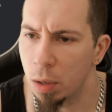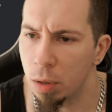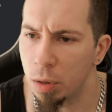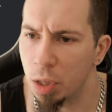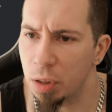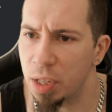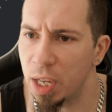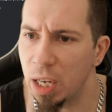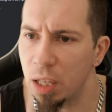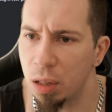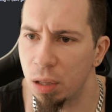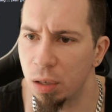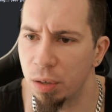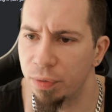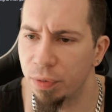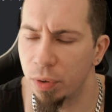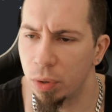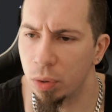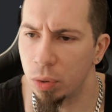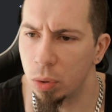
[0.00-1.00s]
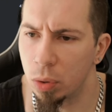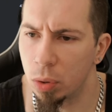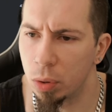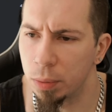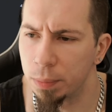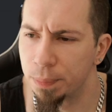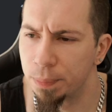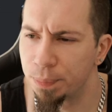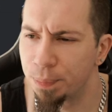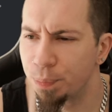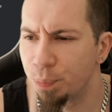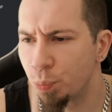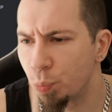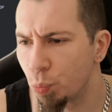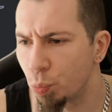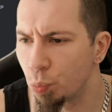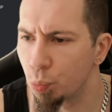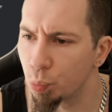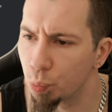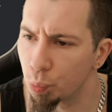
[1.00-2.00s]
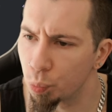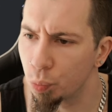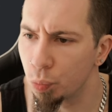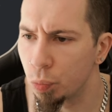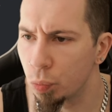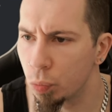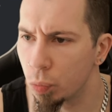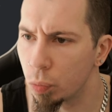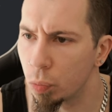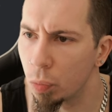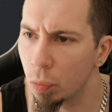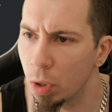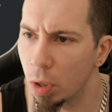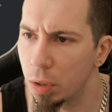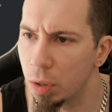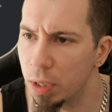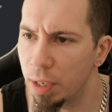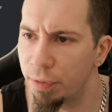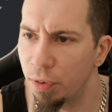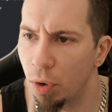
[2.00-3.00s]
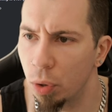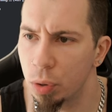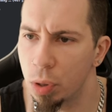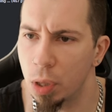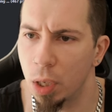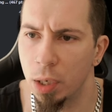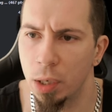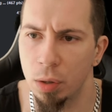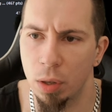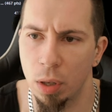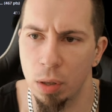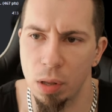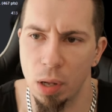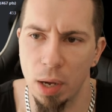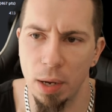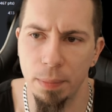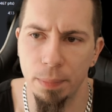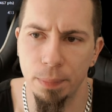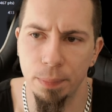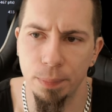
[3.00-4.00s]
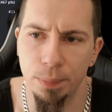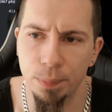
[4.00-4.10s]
This is decent for default settings, I'd say.